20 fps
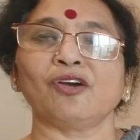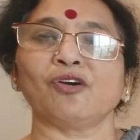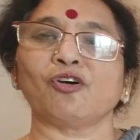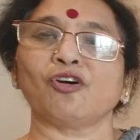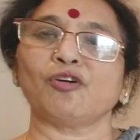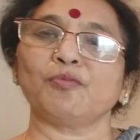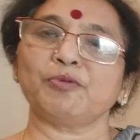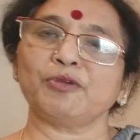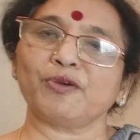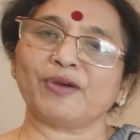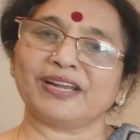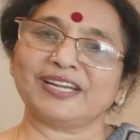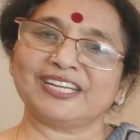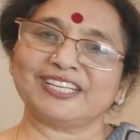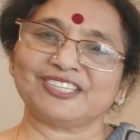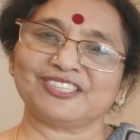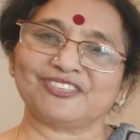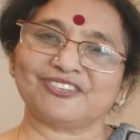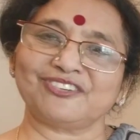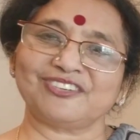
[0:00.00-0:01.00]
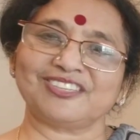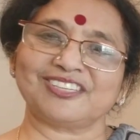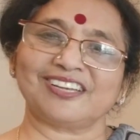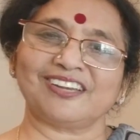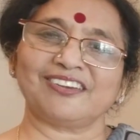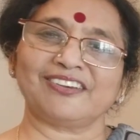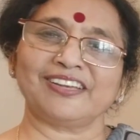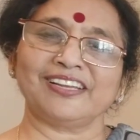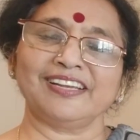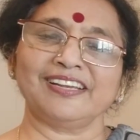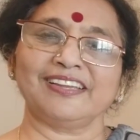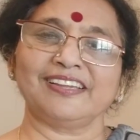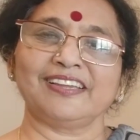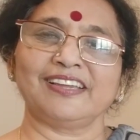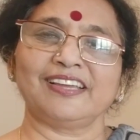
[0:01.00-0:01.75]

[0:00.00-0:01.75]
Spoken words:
Hope you understood, children.